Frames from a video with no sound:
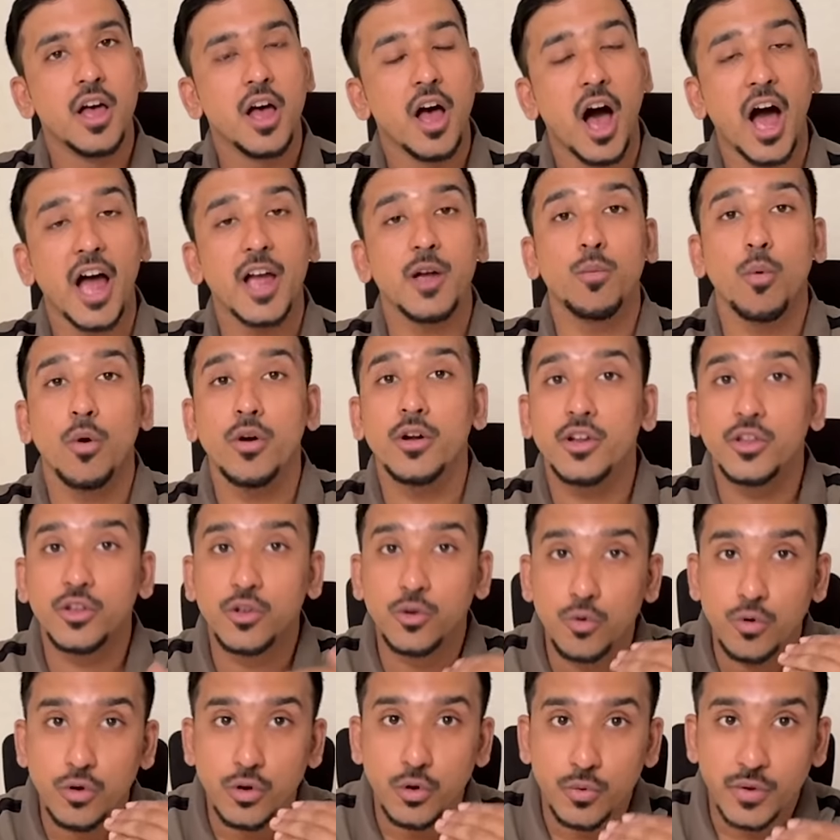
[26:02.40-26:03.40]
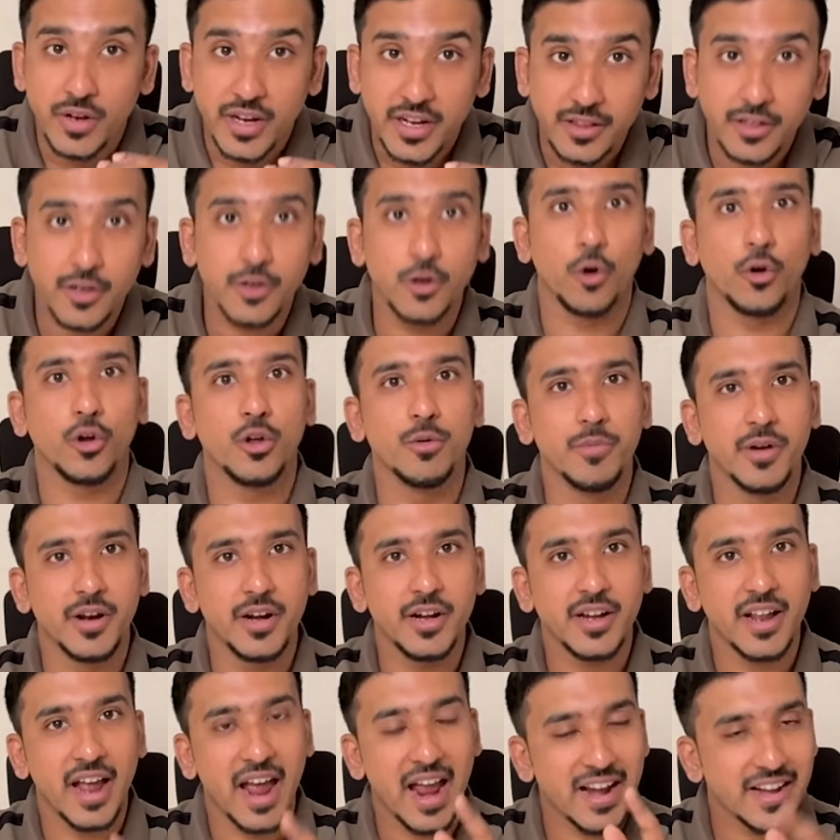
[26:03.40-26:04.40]
I want you to read the
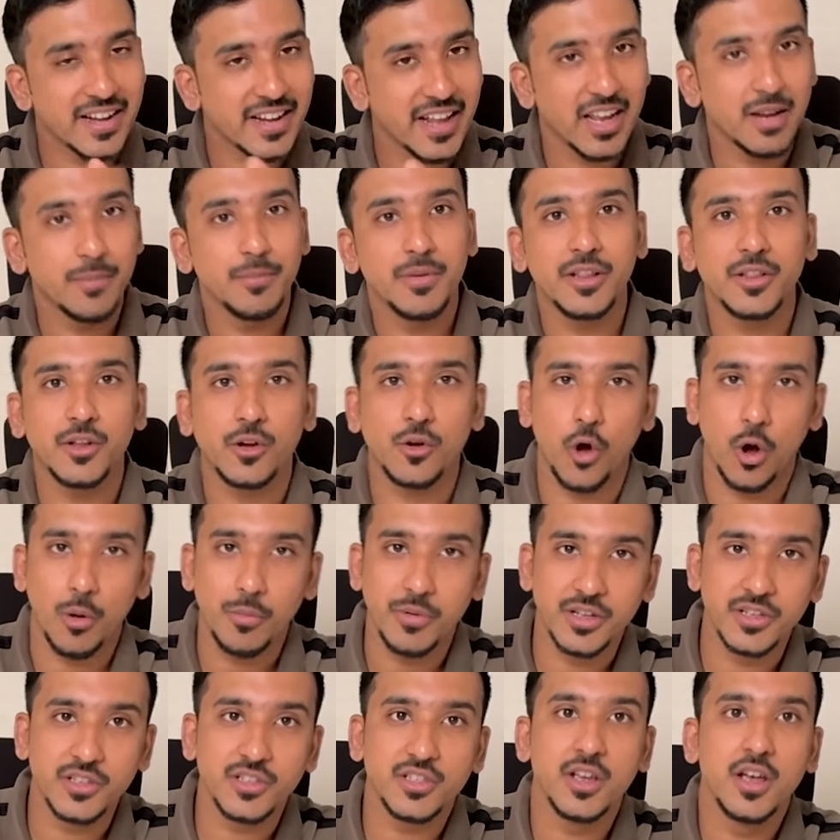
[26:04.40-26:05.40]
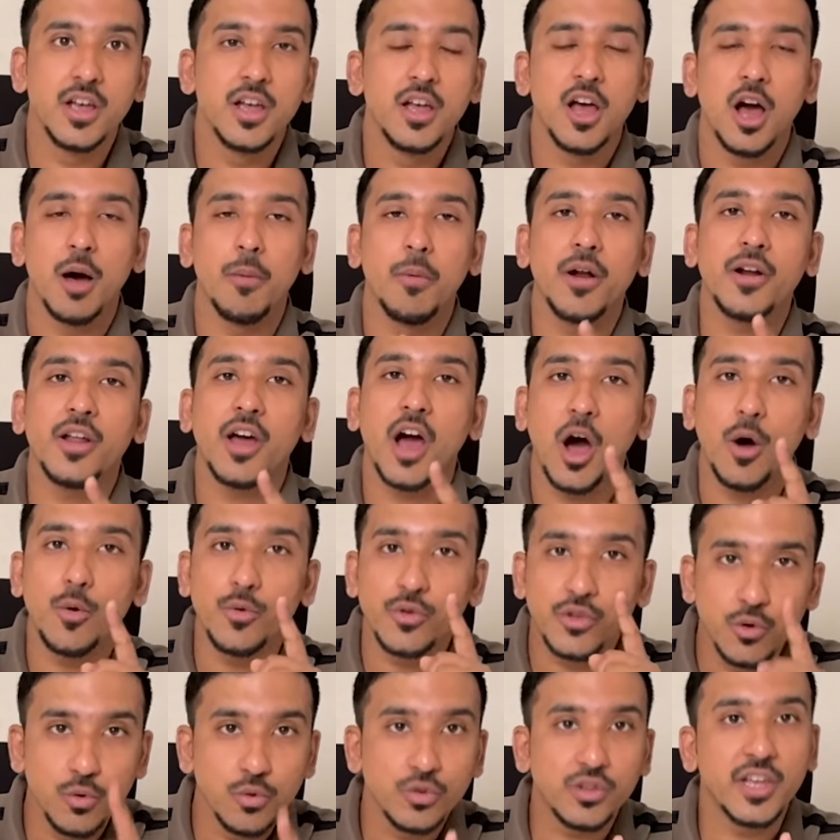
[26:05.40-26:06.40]
document and tell me in the comments about how
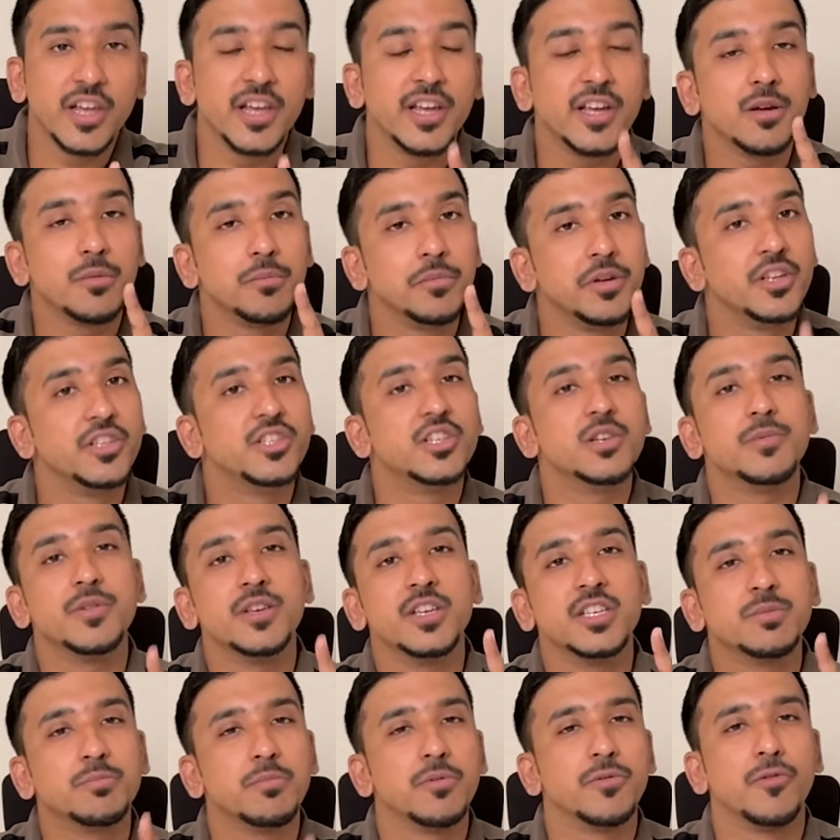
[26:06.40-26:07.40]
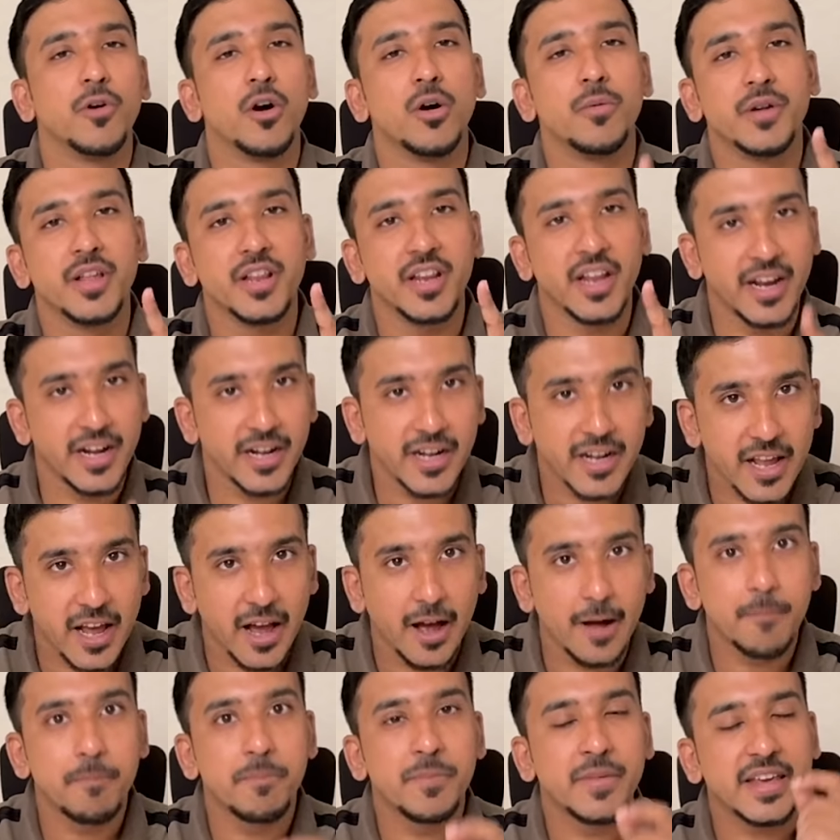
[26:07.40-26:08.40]
you think BJP has performed in
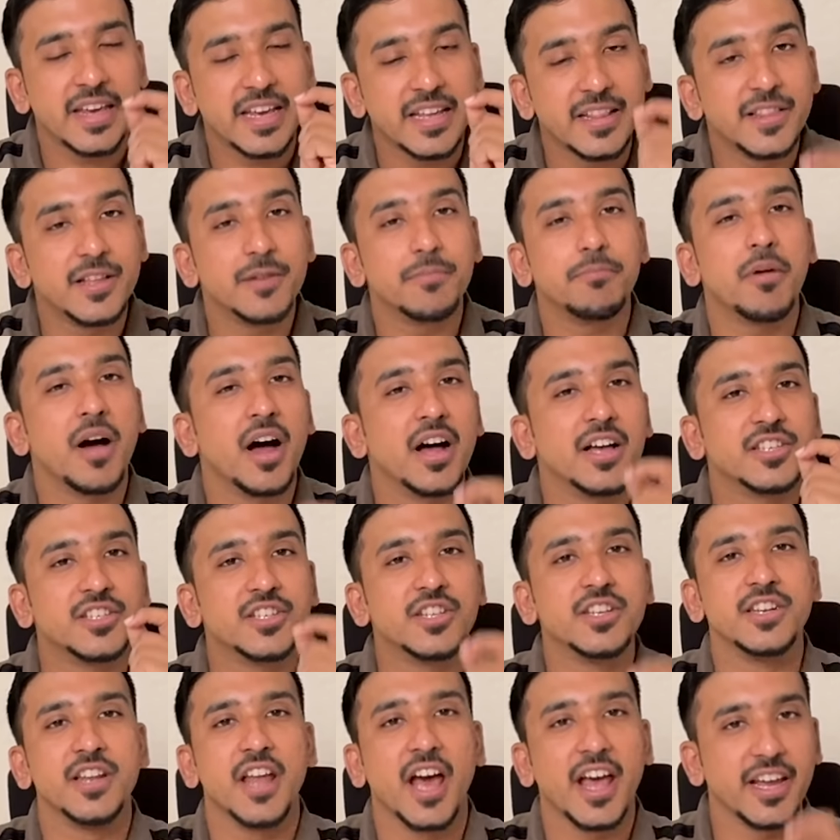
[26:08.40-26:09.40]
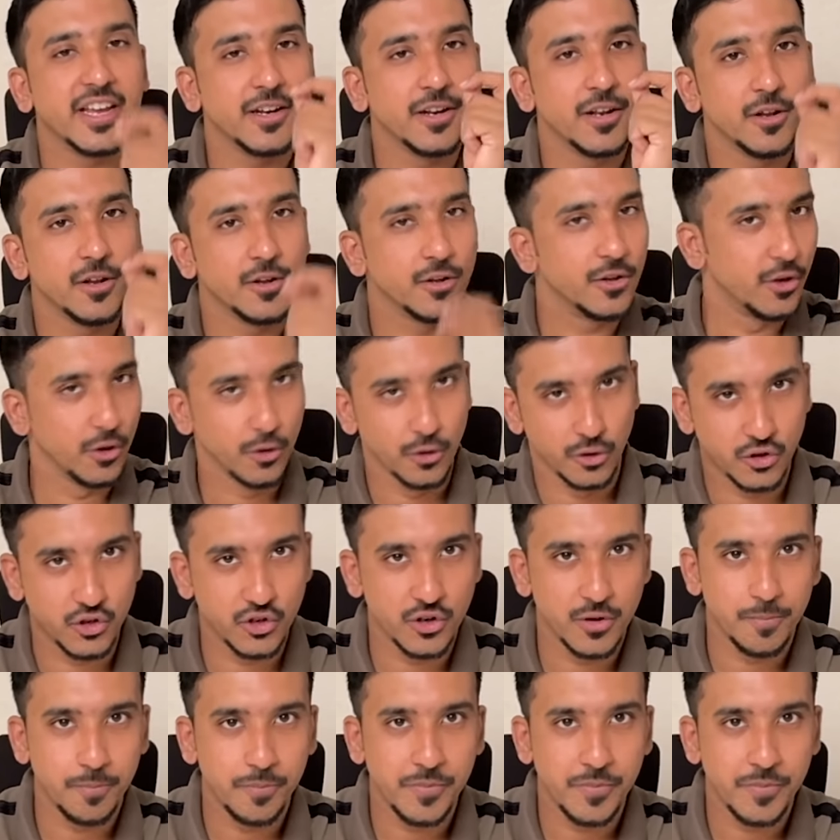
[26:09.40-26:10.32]
India in the past 9 years.